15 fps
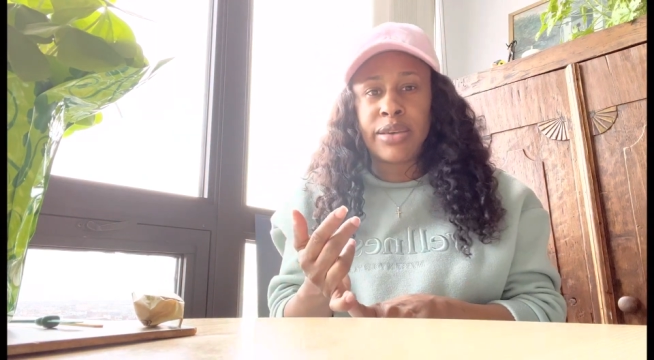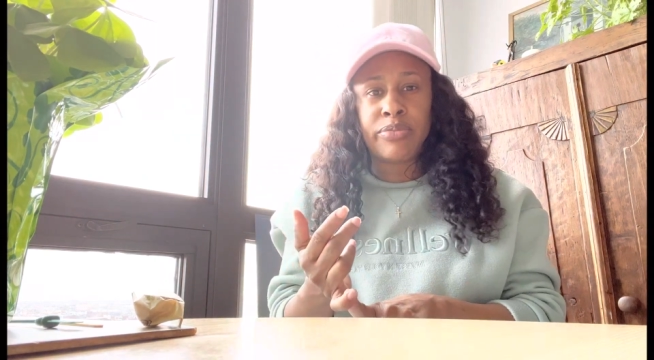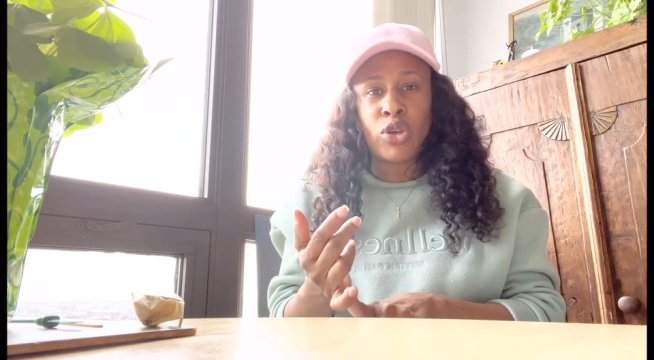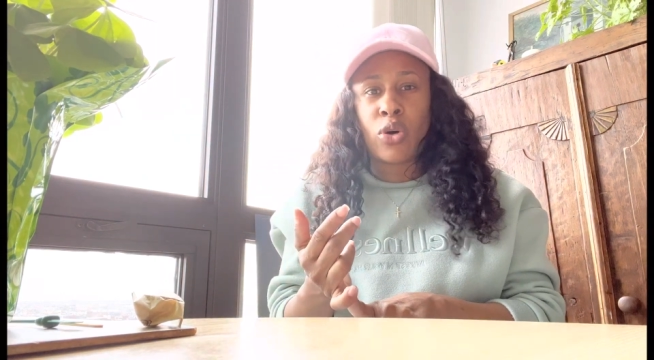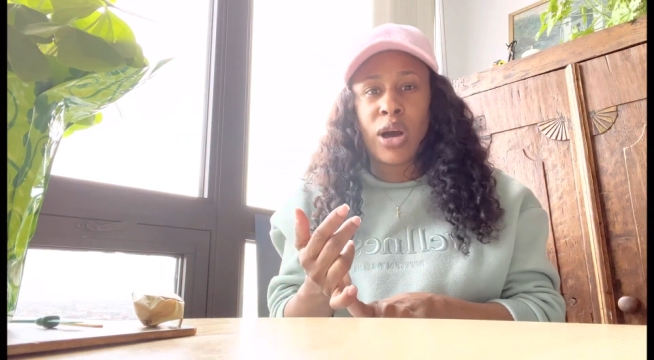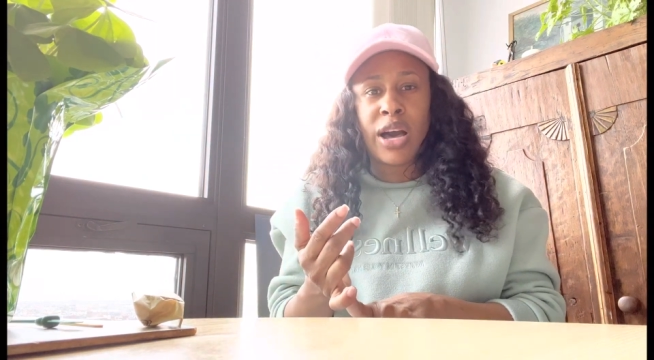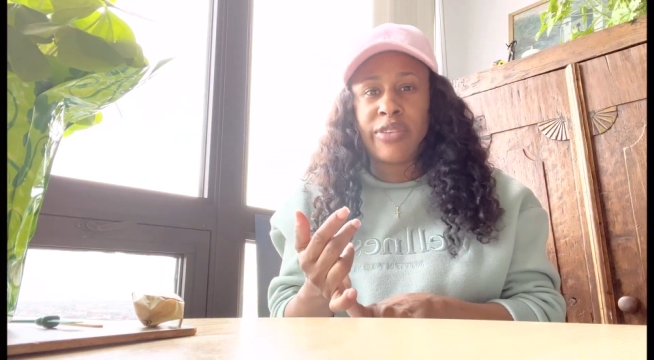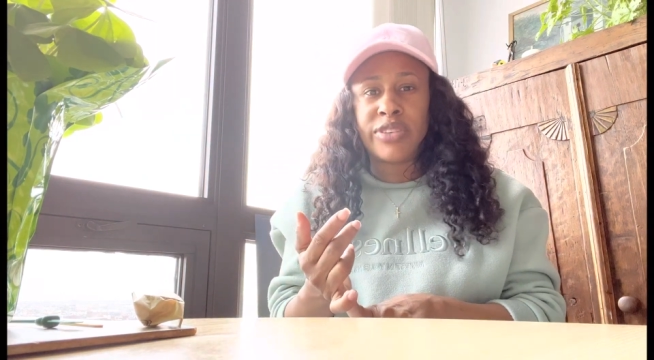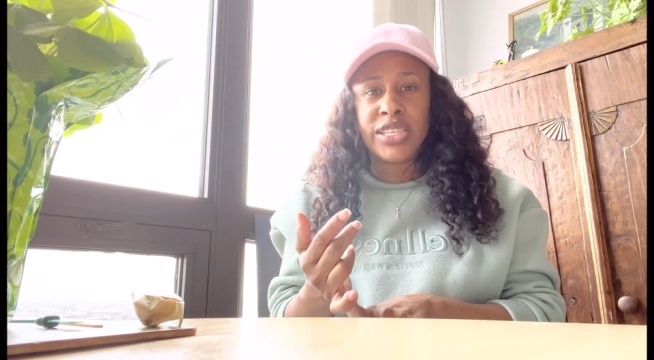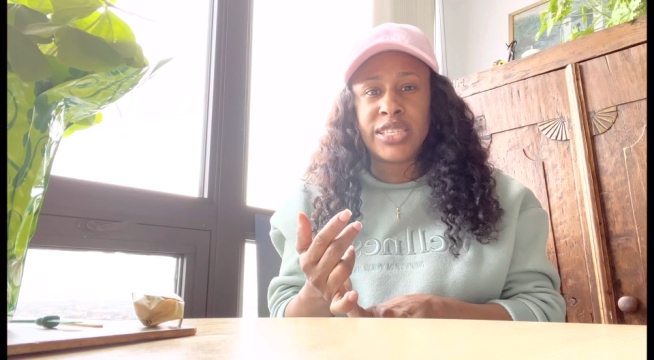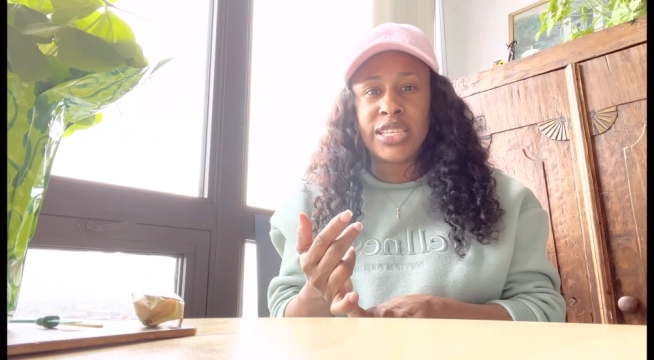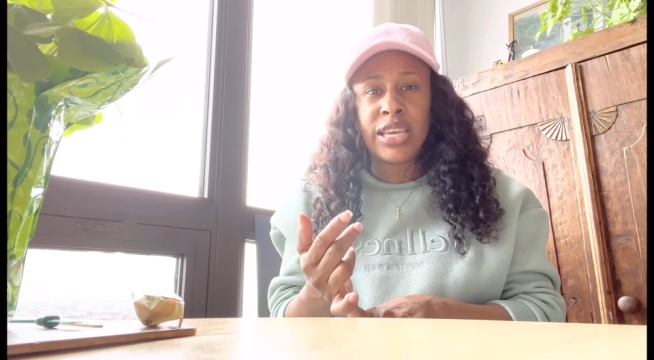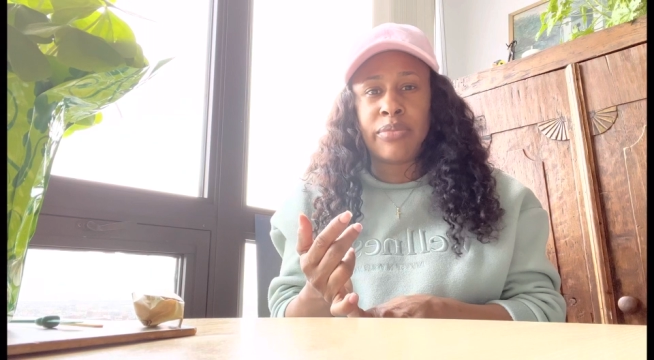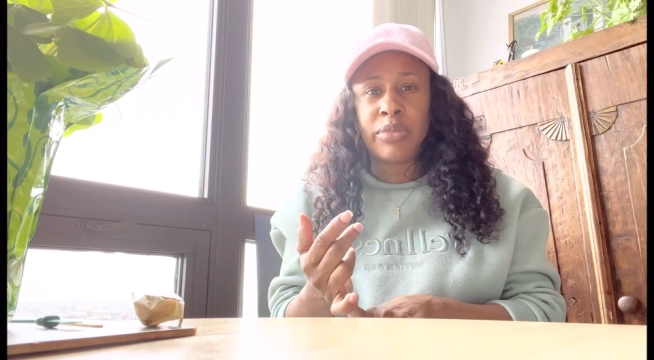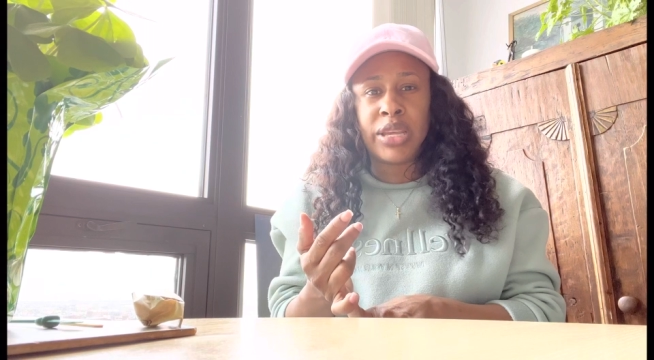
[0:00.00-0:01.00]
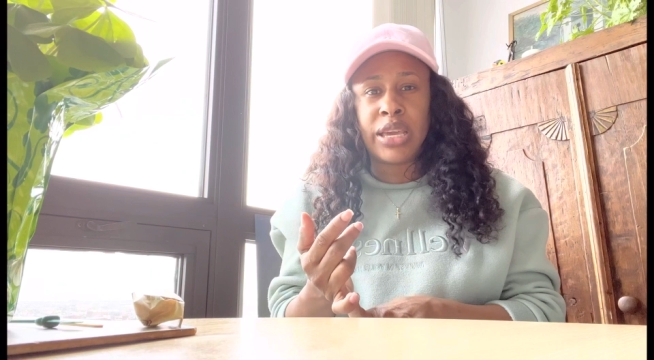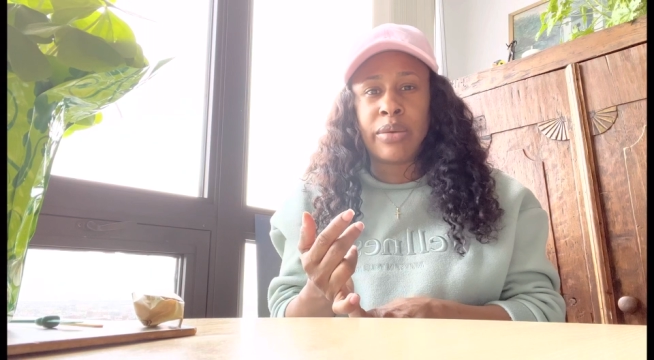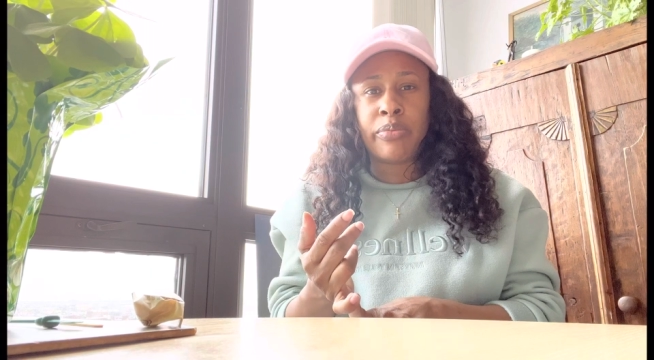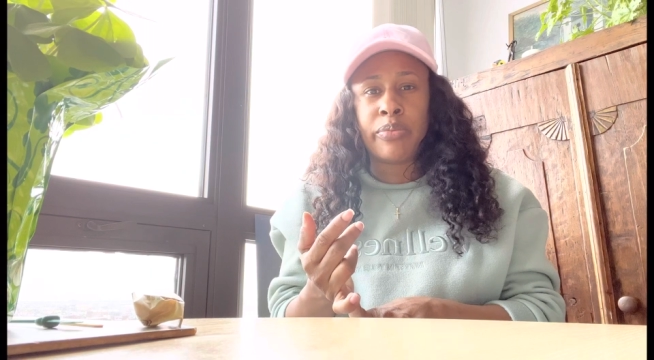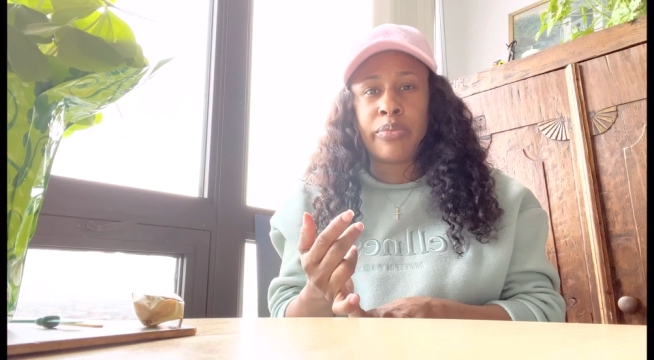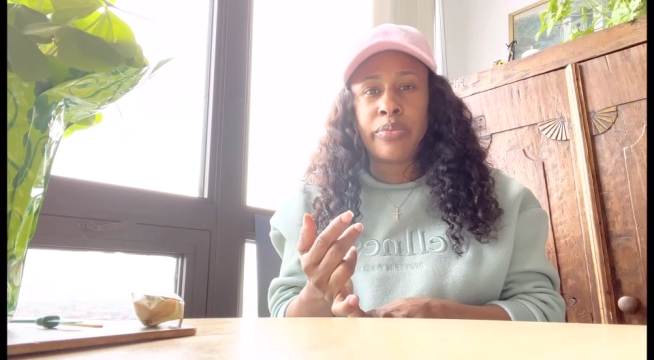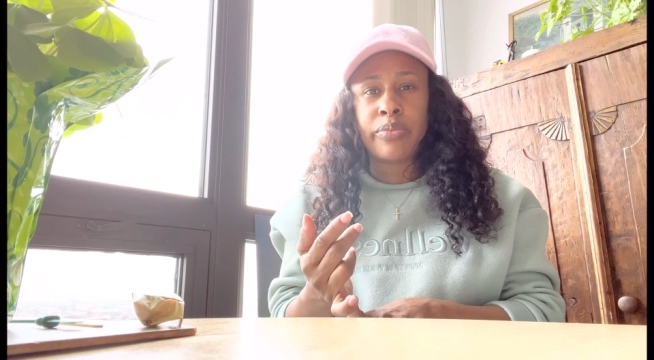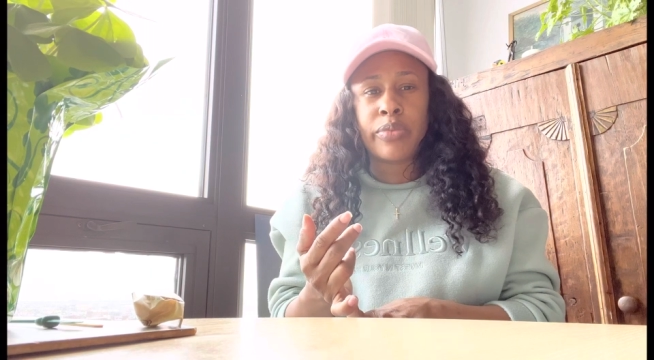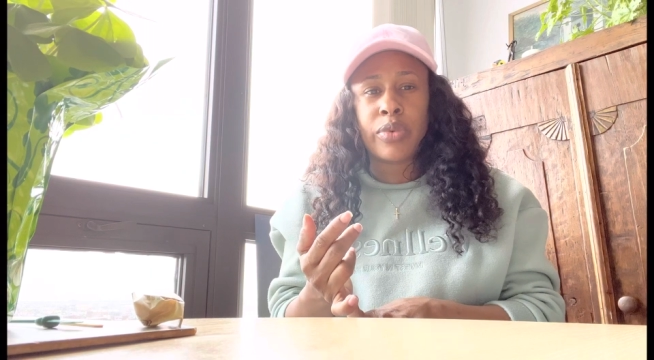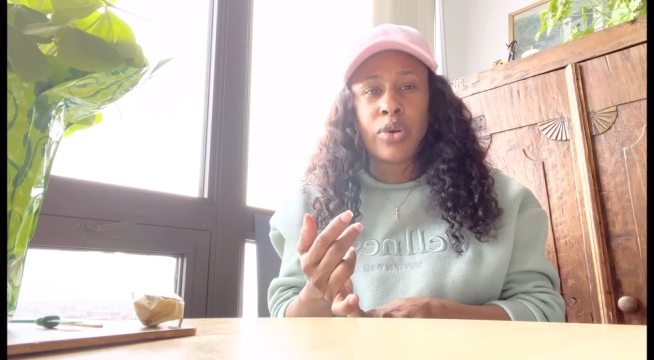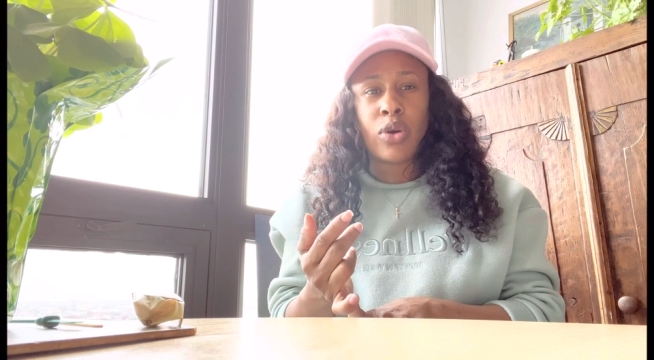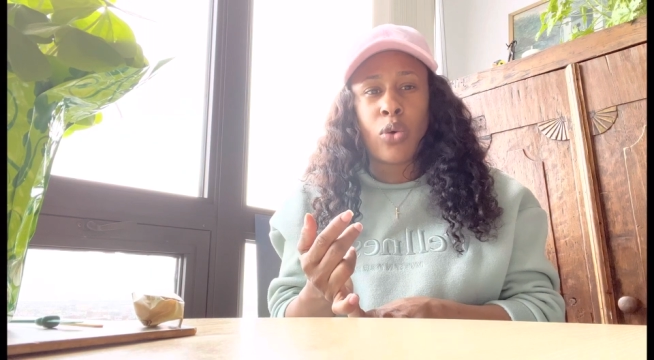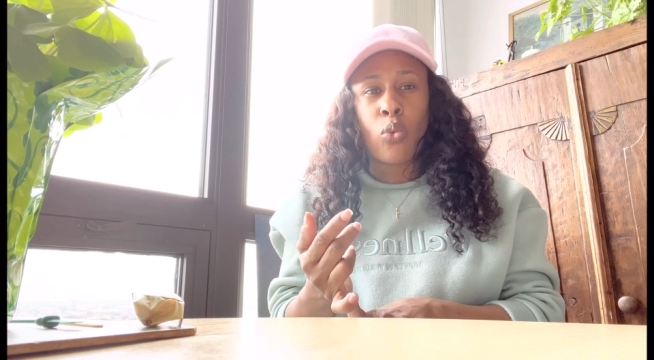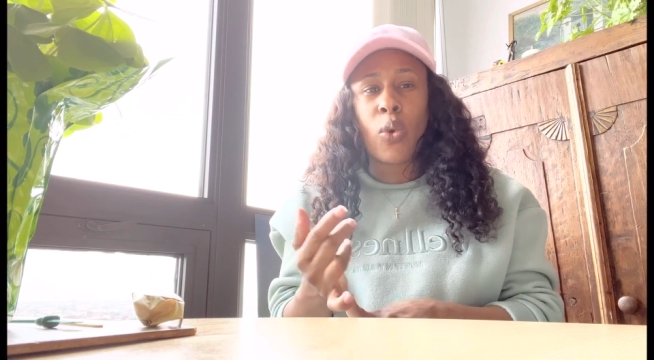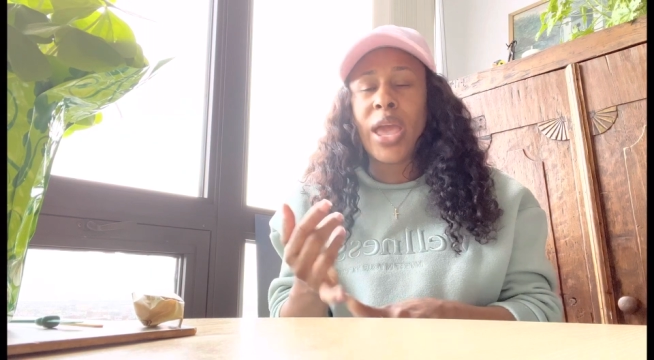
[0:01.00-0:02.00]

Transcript: them don't have the same name.